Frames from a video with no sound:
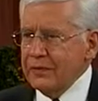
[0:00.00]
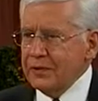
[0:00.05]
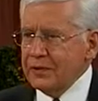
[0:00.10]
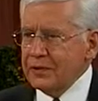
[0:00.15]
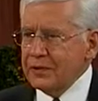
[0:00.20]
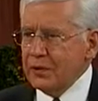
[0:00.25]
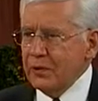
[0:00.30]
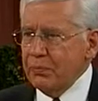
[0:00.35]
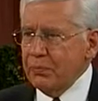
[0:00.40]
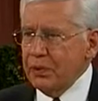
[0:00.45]

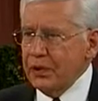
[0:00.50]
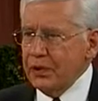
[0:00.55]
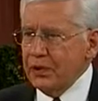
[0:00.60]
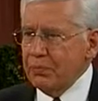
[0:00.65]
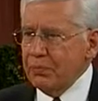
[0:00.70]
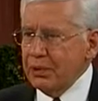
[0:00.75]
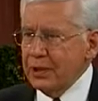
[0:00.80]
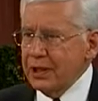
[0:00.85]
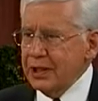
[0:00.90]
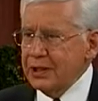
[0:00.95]
So Peter
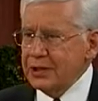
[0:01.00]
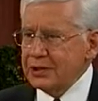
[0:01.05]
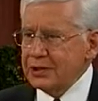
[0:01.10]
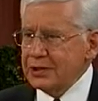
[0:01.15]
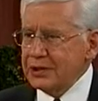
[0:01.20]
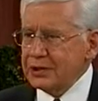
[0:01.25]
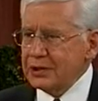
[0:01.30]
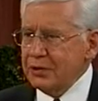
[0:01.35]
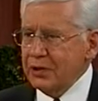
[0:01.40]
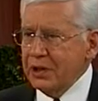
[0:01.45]
plays
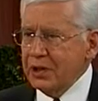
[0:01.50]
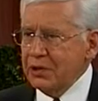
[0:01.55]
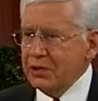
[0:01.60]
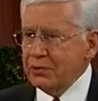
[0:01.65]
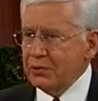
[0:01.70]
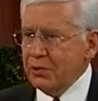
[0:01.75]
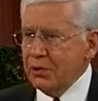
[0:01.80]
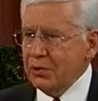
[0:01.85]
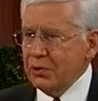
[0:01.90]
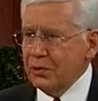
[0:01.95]

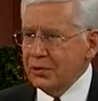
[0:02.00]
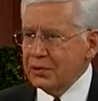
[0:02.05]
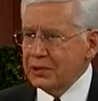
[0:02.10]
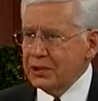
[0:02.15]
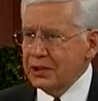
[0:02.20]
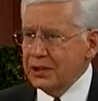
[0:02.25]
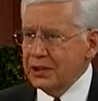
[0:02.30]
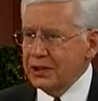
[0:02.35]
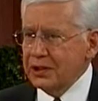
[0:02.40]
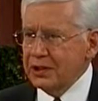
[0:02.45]
strange roles
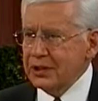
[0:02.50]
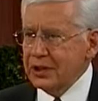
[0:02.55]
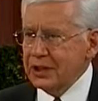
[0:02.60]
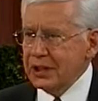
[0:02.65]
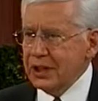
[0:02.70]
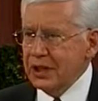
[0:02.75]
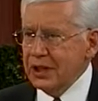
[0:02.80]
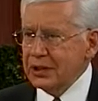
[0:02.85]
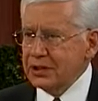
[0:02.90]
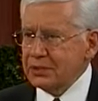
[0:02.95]
here in the
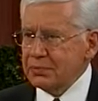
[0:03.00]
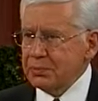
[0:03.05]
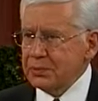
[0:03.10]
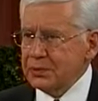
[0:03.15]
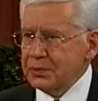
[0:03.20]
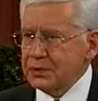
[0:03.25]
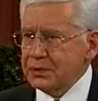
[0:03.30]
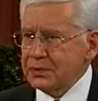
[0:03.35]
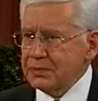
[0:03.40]
Gospels.